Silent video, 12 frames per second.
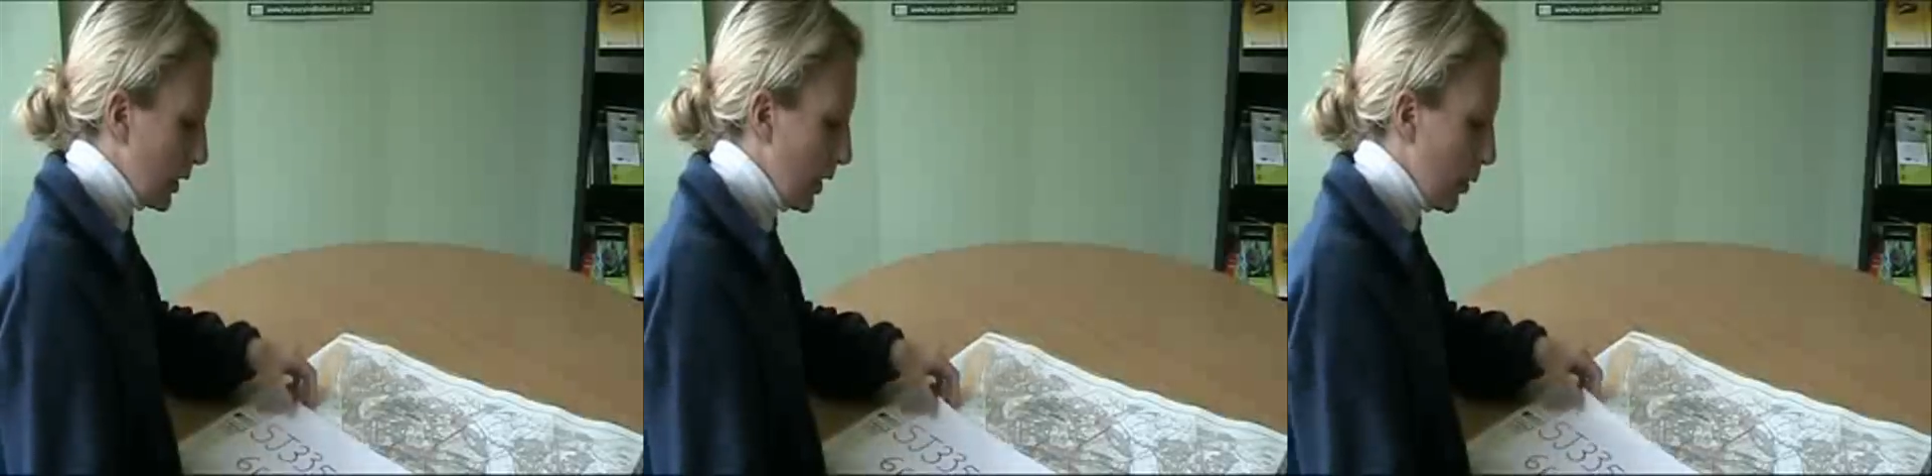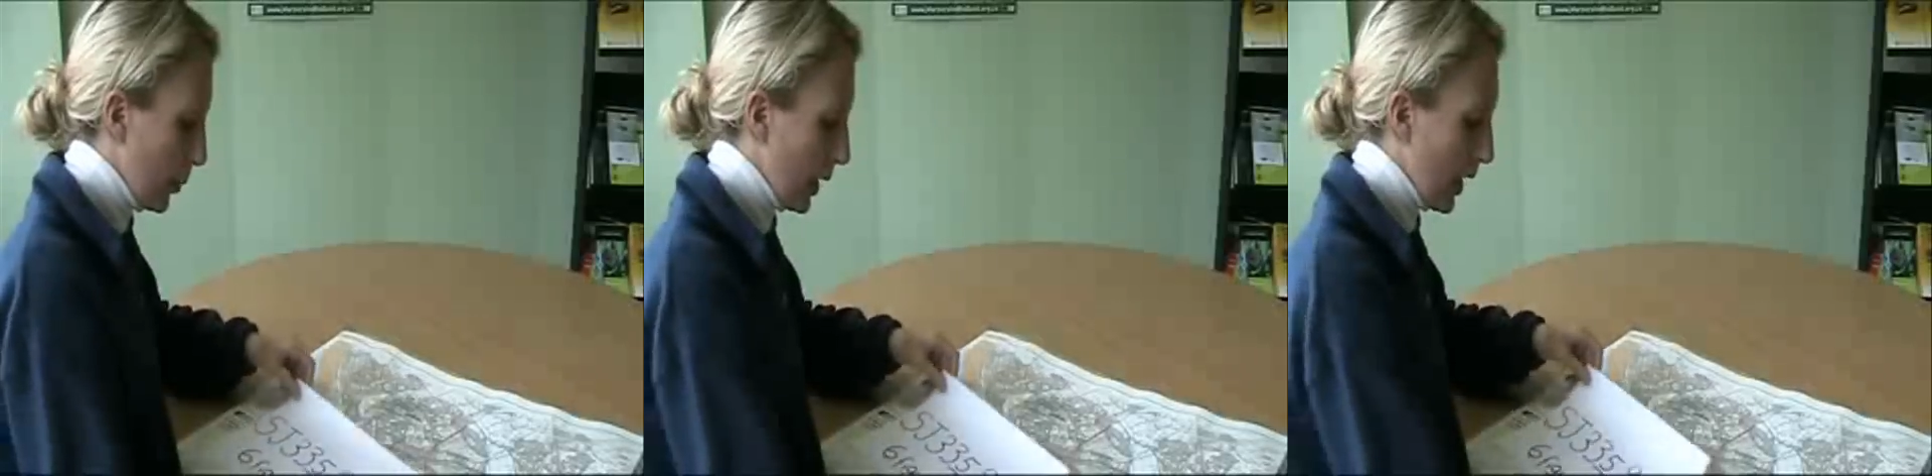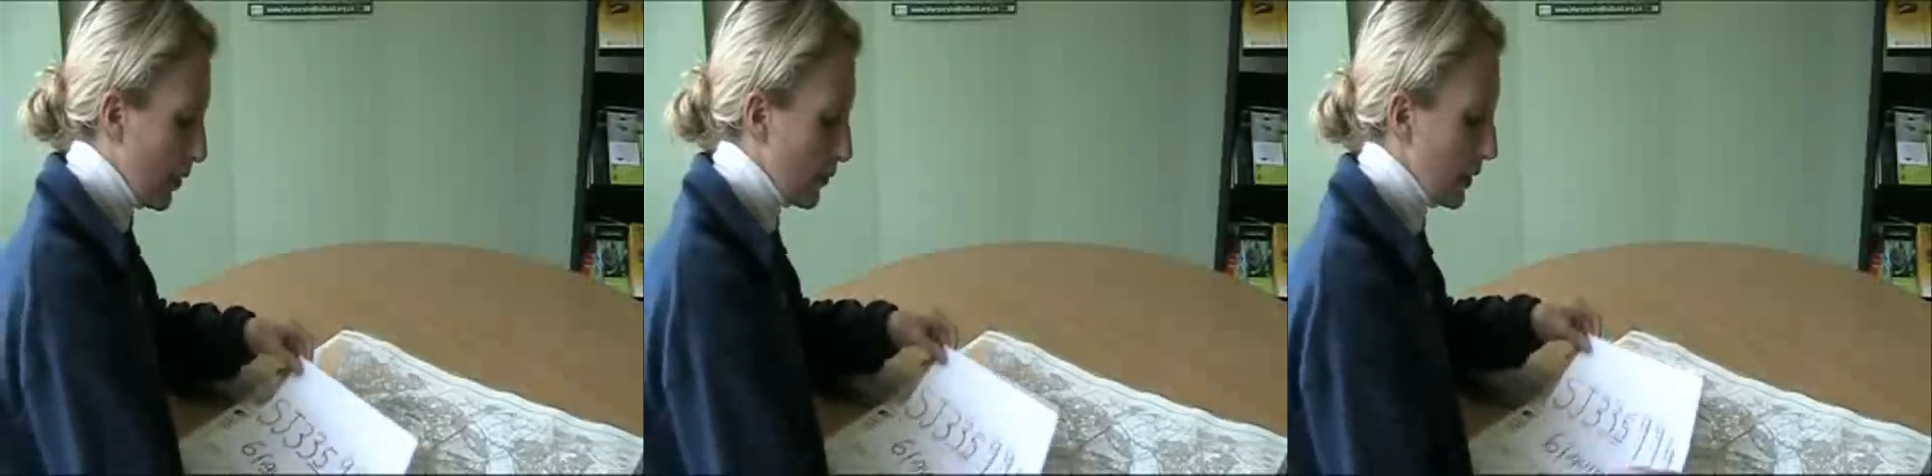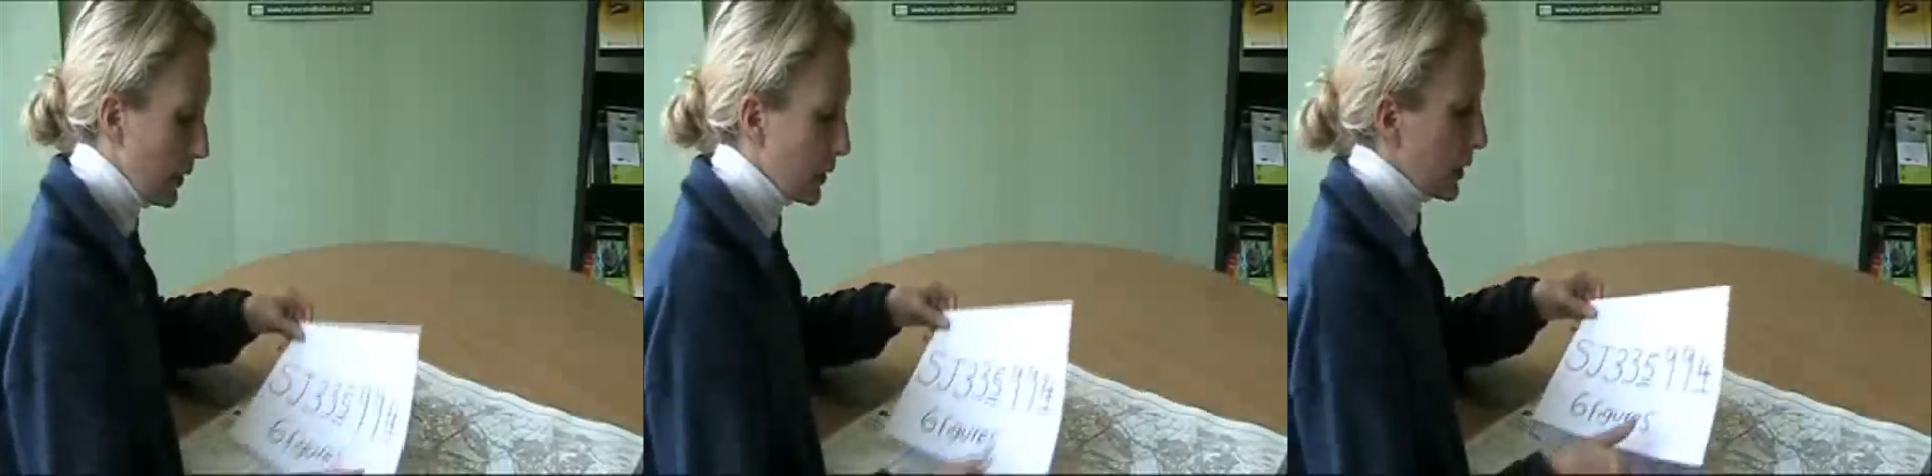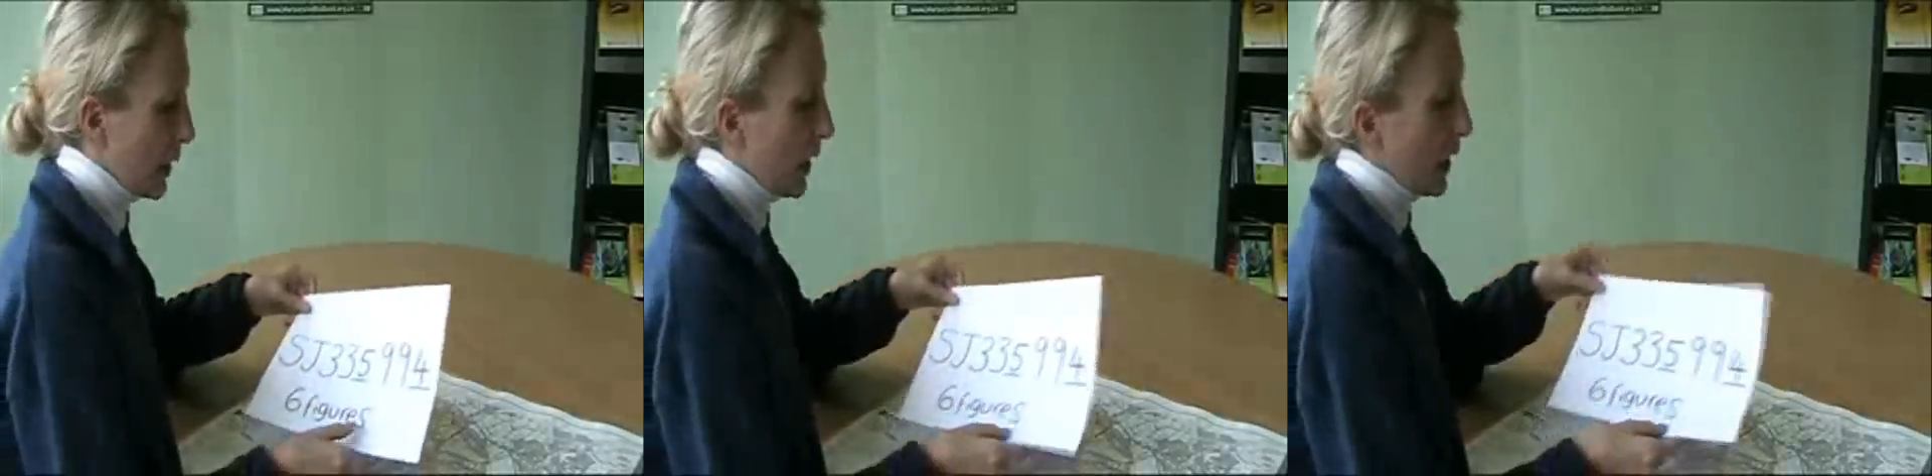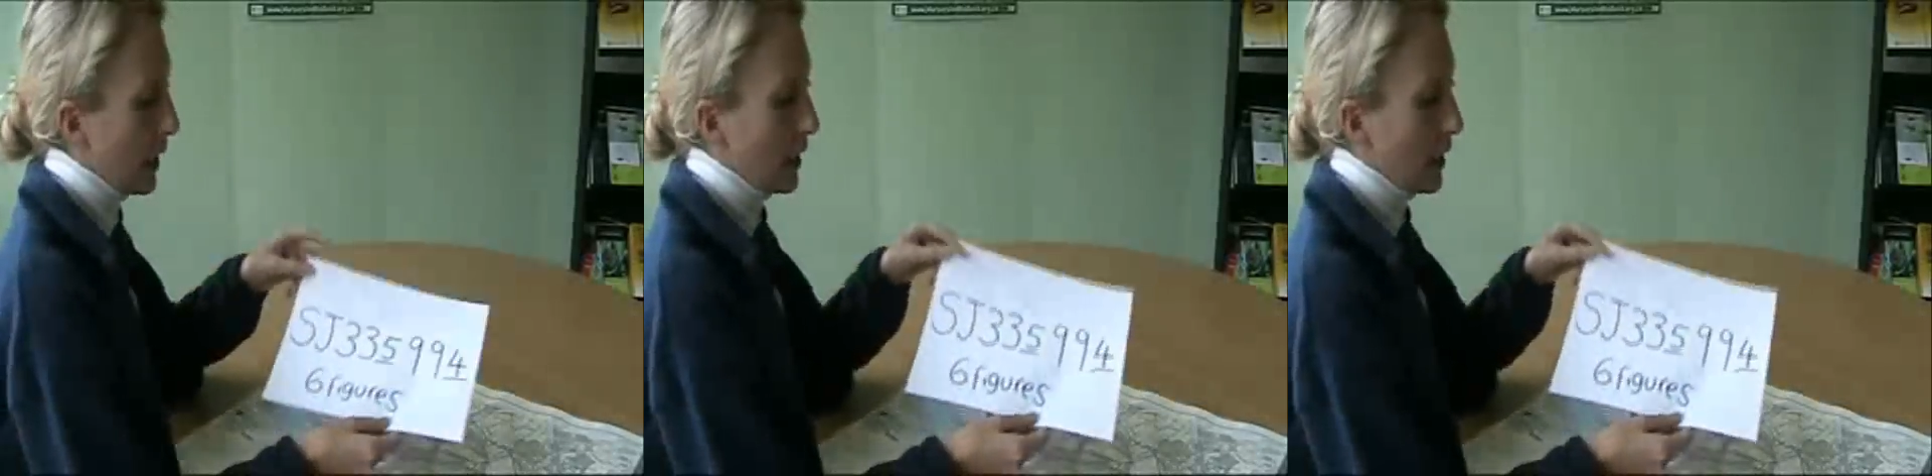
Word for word: And there we have it,